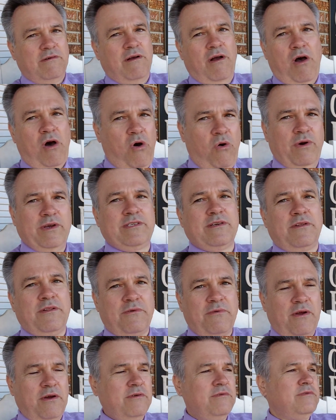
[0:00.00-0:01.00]
always on the
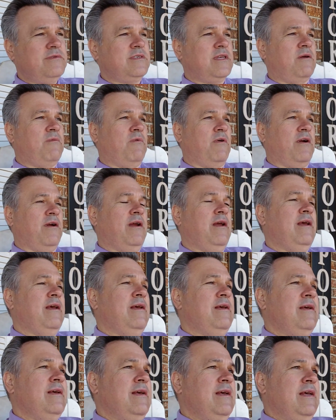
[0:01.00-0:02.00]
road somewhere.
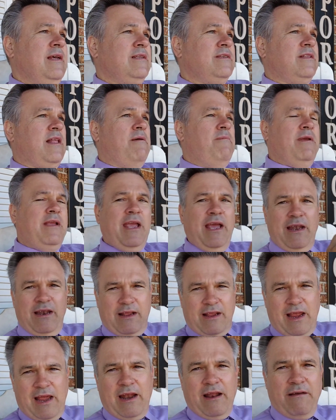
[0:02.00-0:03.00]
So that began to
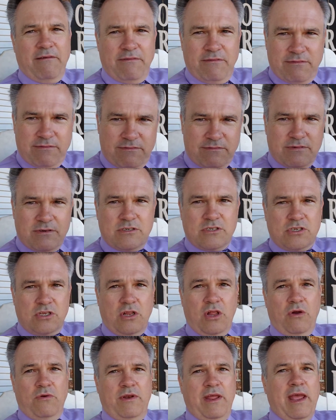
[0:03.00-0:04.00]
kind of
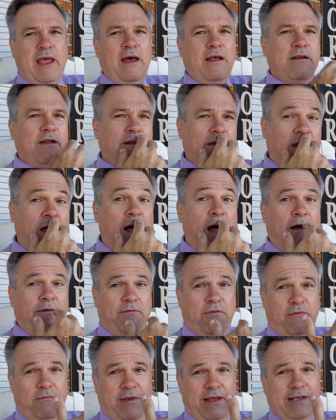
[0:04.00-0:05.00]
slow down a lot
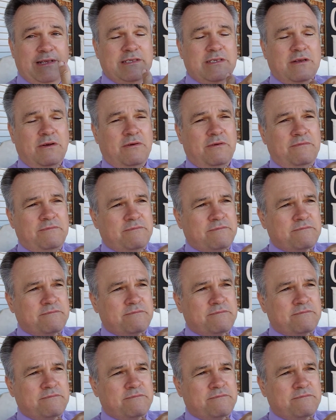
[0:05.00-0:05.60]
for me. So